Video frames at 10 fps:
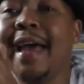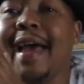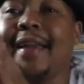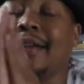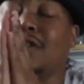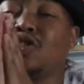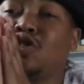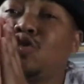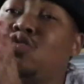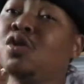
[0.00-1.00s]
and
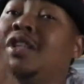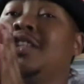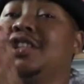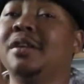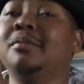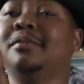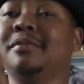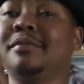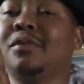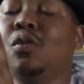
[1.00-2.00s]
Street Gym.
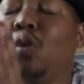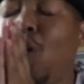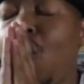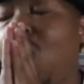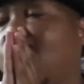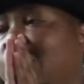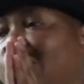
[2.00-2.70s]
Woo!